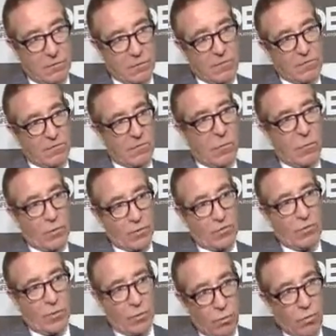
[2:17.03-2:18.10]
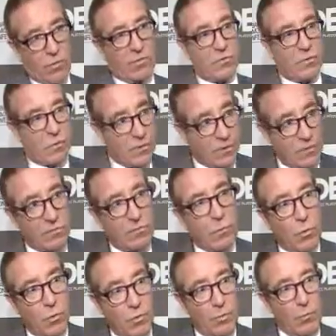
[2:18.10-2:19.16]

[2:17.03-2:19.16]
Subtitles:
which is going from west to east more